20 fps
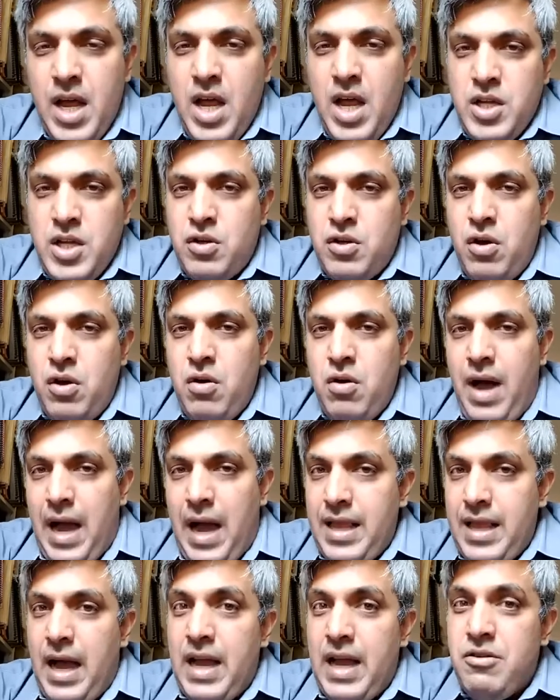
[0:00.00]
So
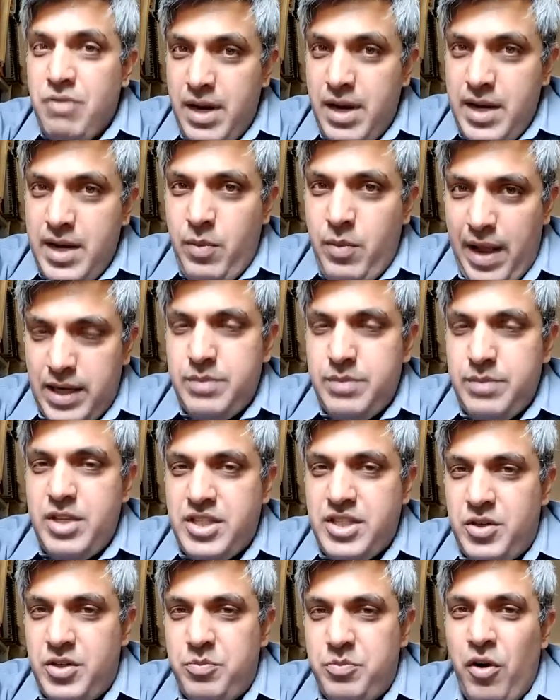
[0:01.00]
I really welcome
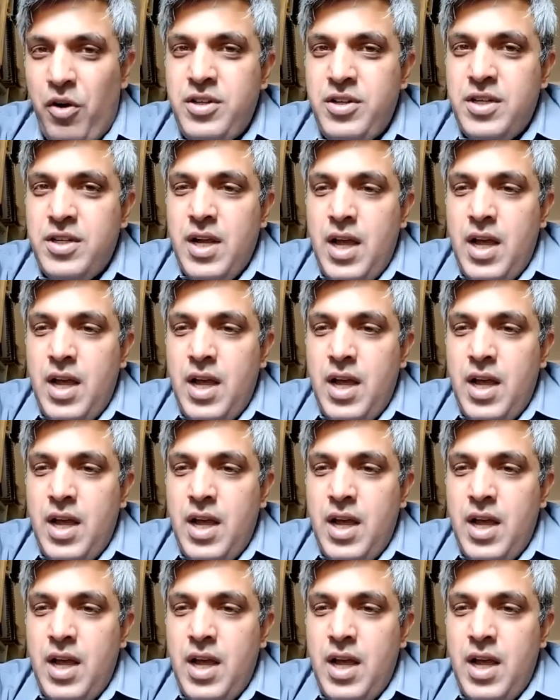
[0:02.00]
this report,